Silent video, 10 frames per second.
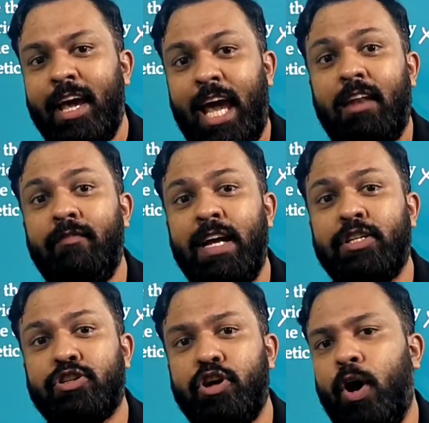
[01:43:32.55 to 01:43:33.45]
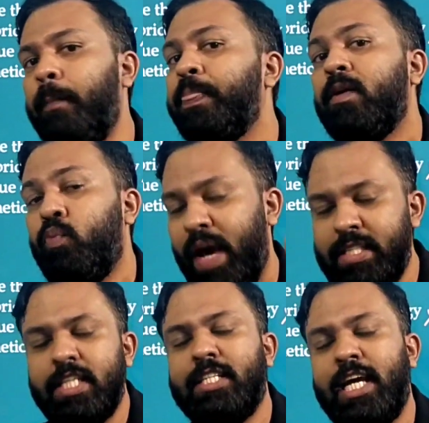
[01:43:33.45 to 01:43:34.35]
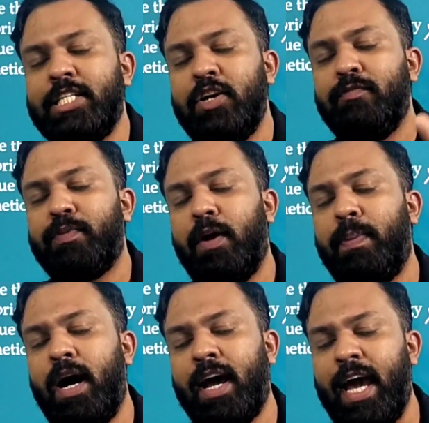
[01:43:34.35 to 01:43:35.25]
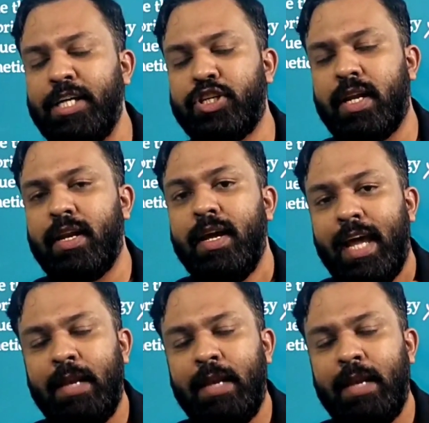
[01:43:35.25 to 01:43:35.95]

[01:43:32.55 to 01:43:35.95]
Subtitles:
in vitro vegetative propagation